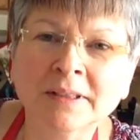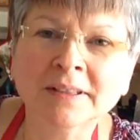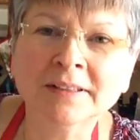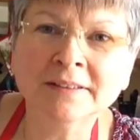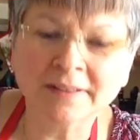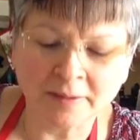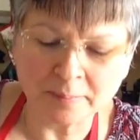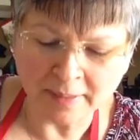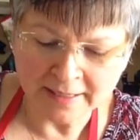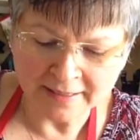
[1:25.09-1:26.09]
He's
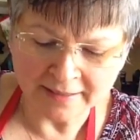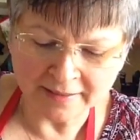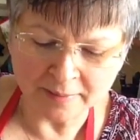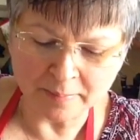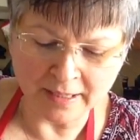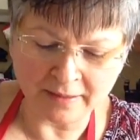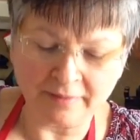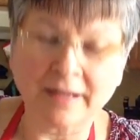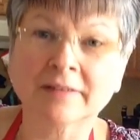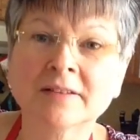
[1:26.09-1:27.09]
baking in the background.